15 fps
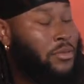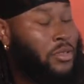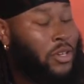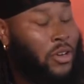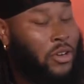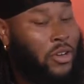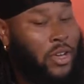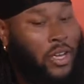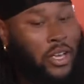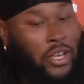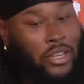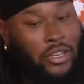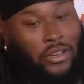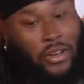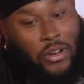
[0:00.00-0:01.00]
So,
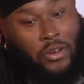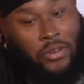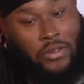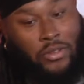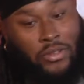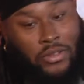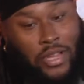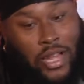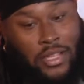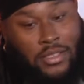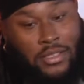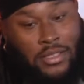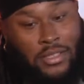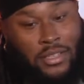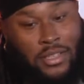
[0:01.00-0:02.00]
you know,
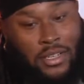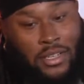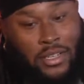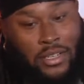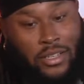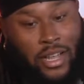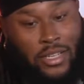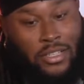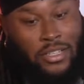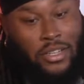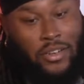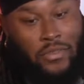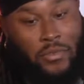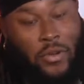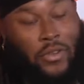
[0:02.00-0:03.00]
that's that's
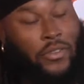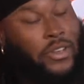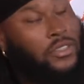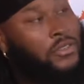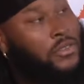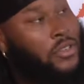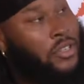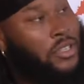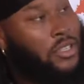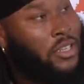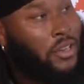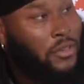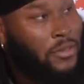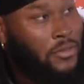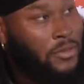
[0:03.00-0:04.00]
enough motivation for
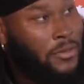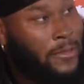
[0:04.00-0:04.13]
itself.